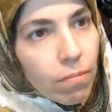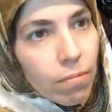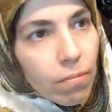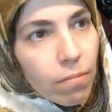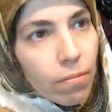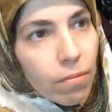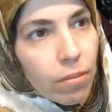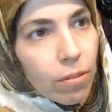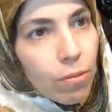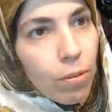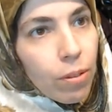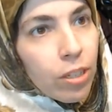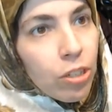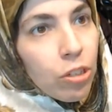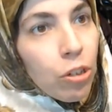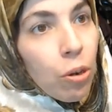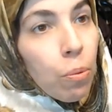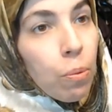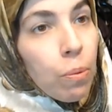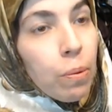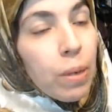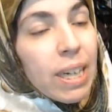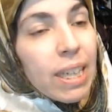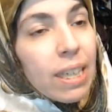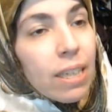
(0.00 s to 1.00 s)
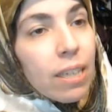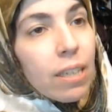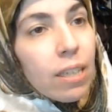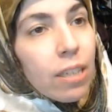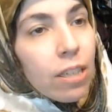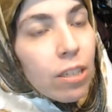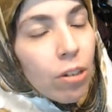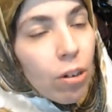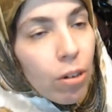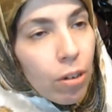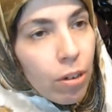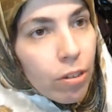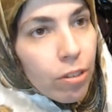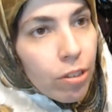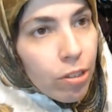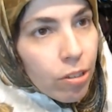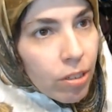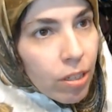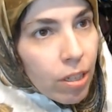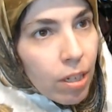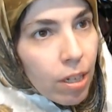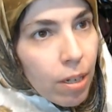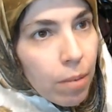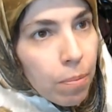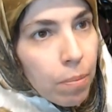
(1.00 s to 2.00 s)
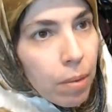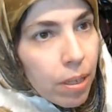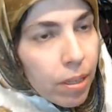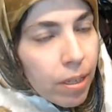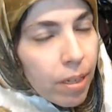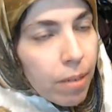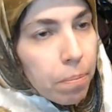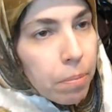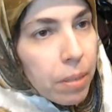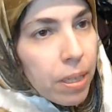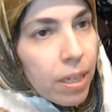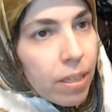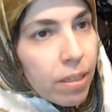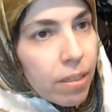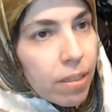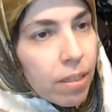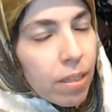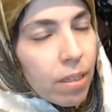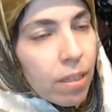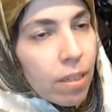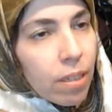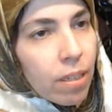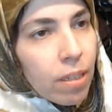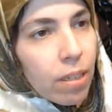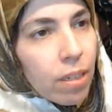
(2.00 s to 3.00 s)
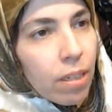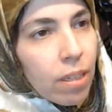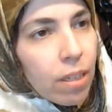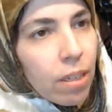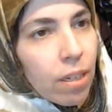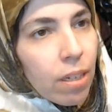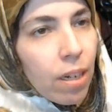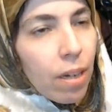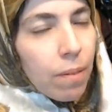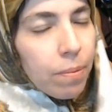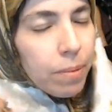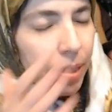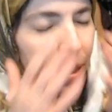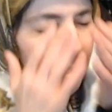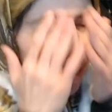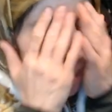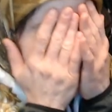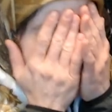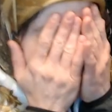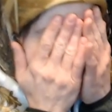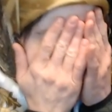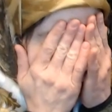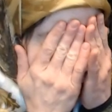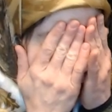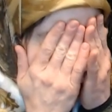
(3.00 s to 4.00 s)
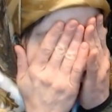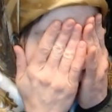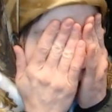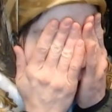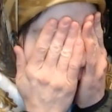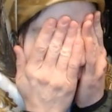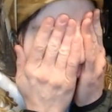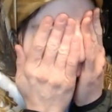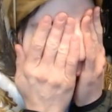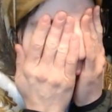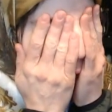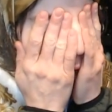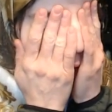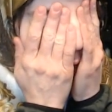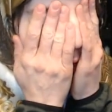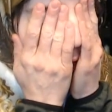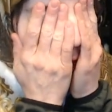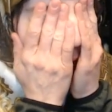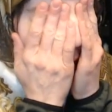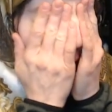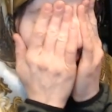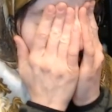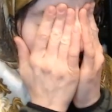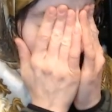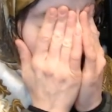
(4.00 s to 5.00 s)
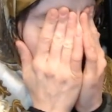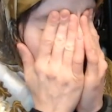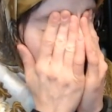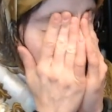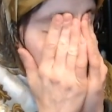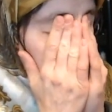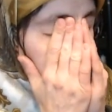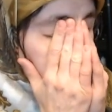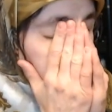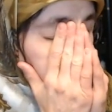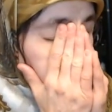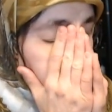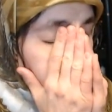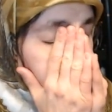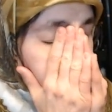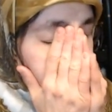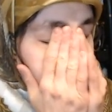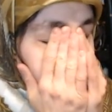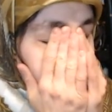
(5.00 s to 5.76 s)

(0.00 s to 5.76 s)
But no one in all their time on that base. I mean, the whole thing just.